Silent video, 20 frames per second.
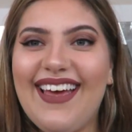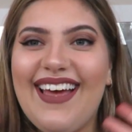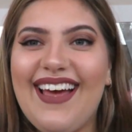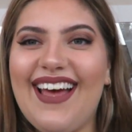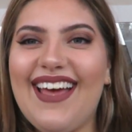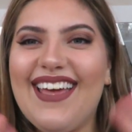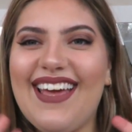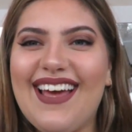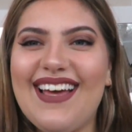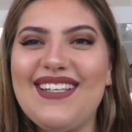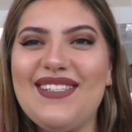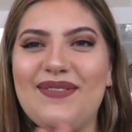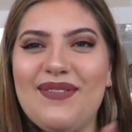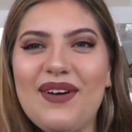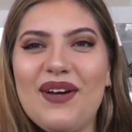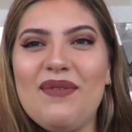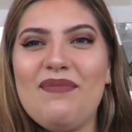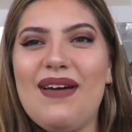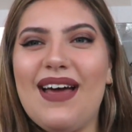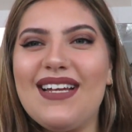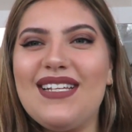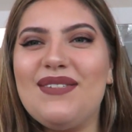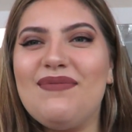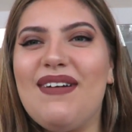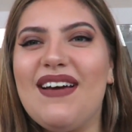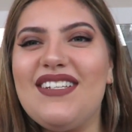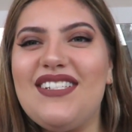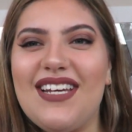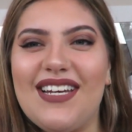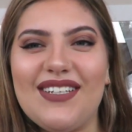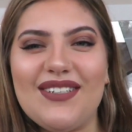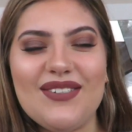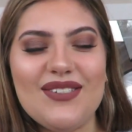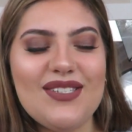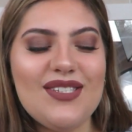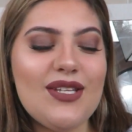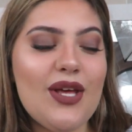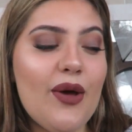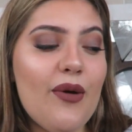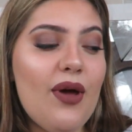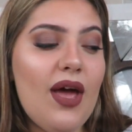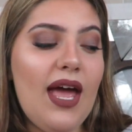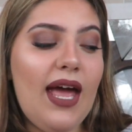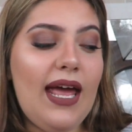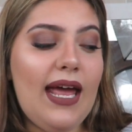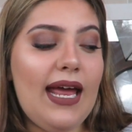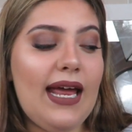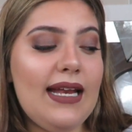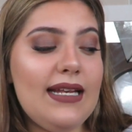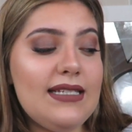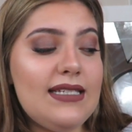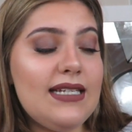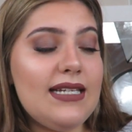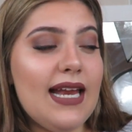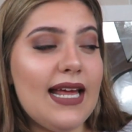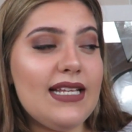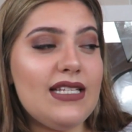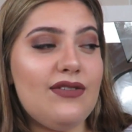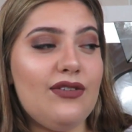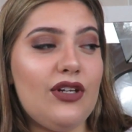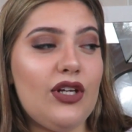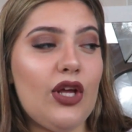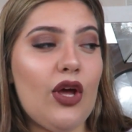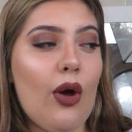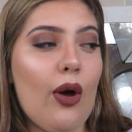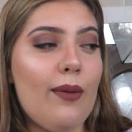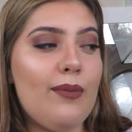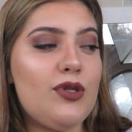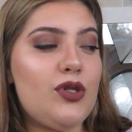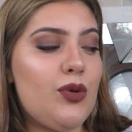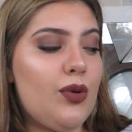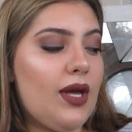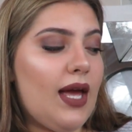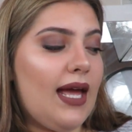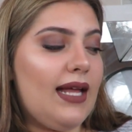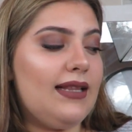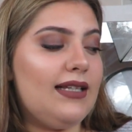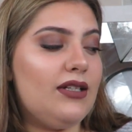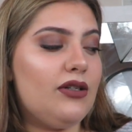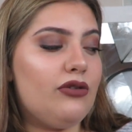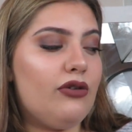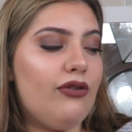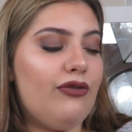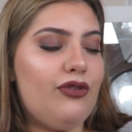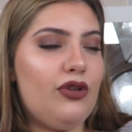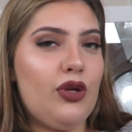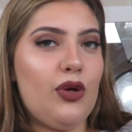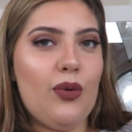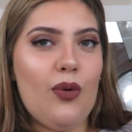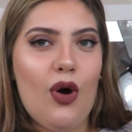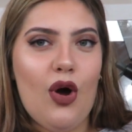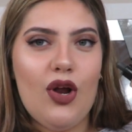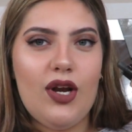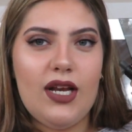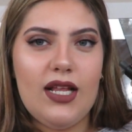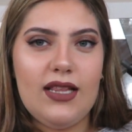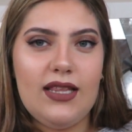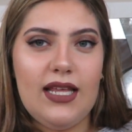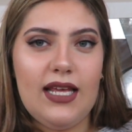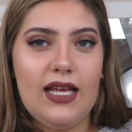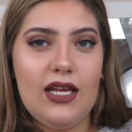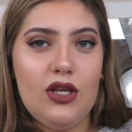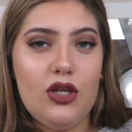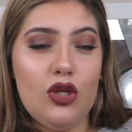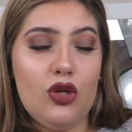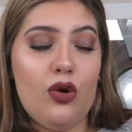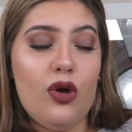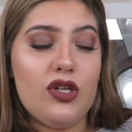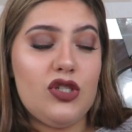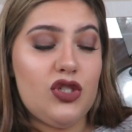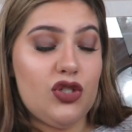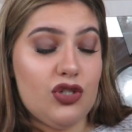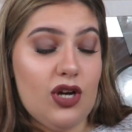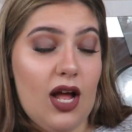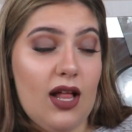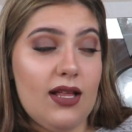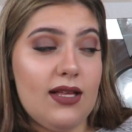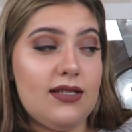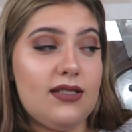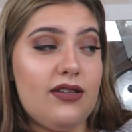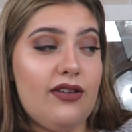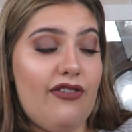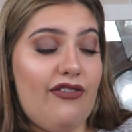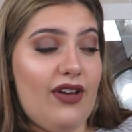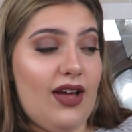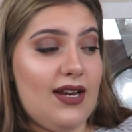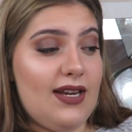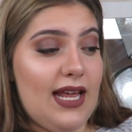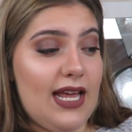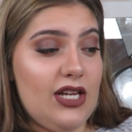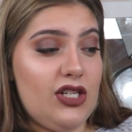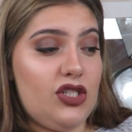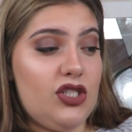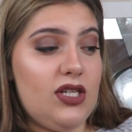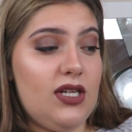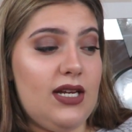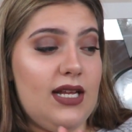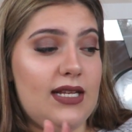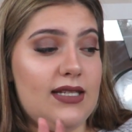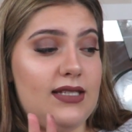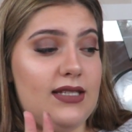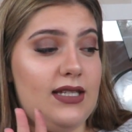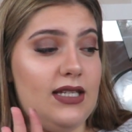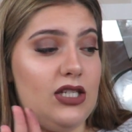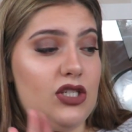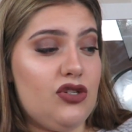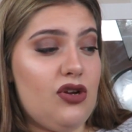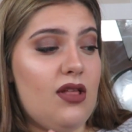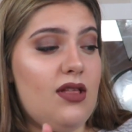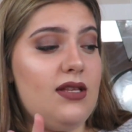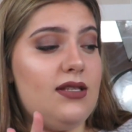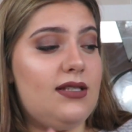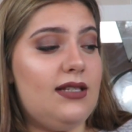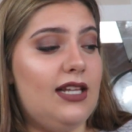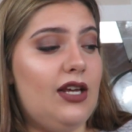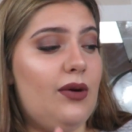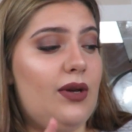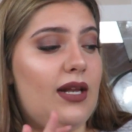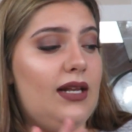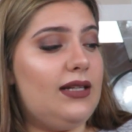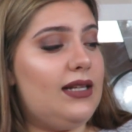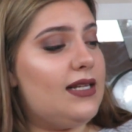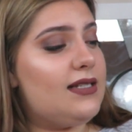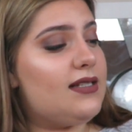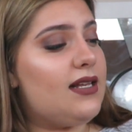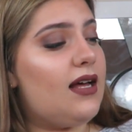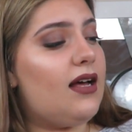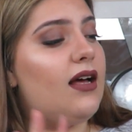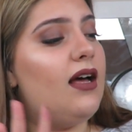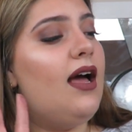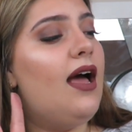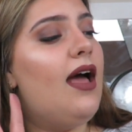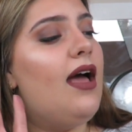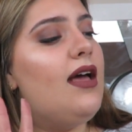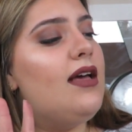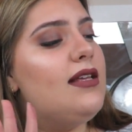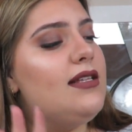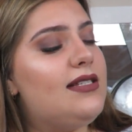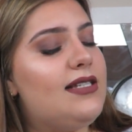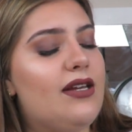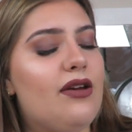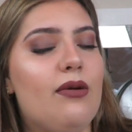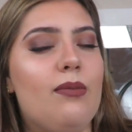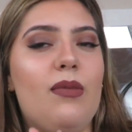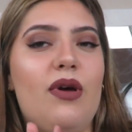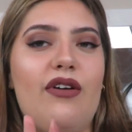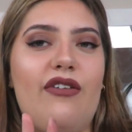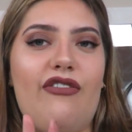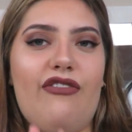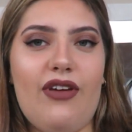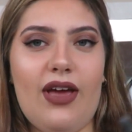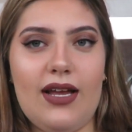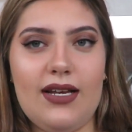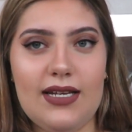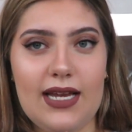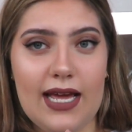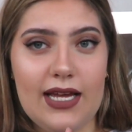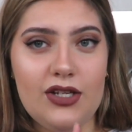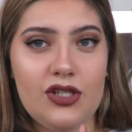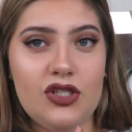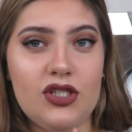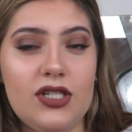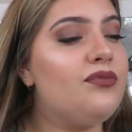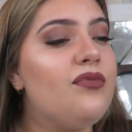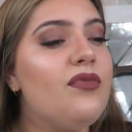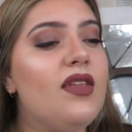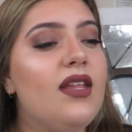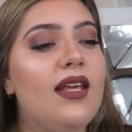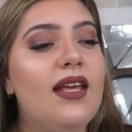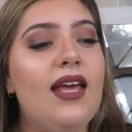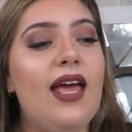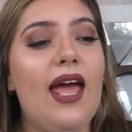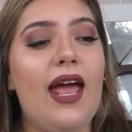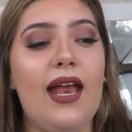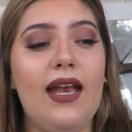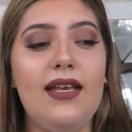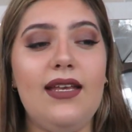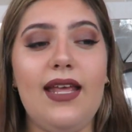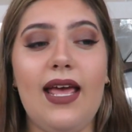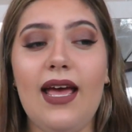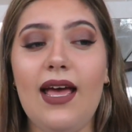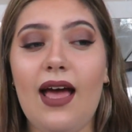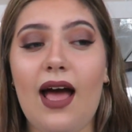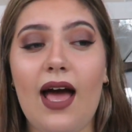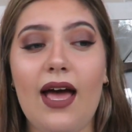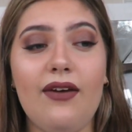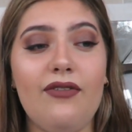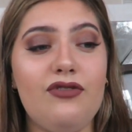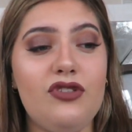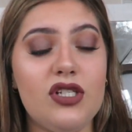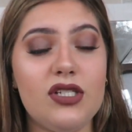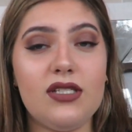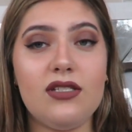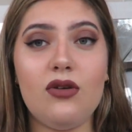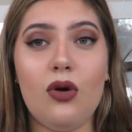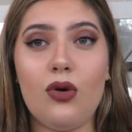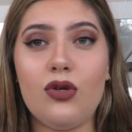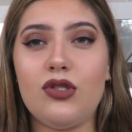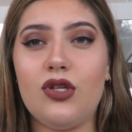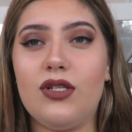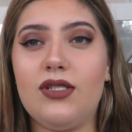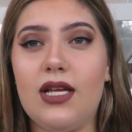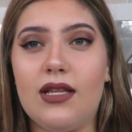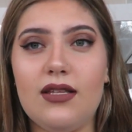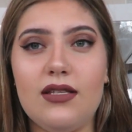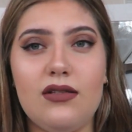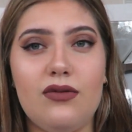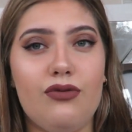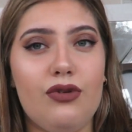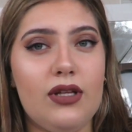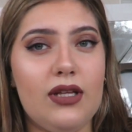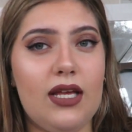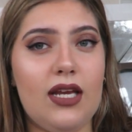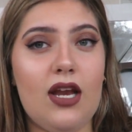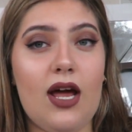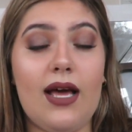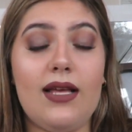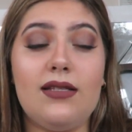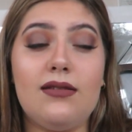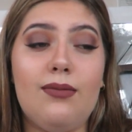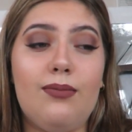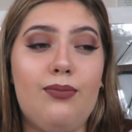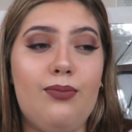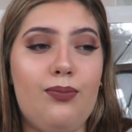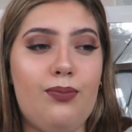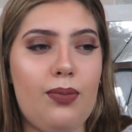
Hi guys, welcome back to my channel. So in today's video I'm doing a little review on the new Australis foundation. It's the Australis Liquid Elixir Serum Foundation. And yeah, I've just also done this really nice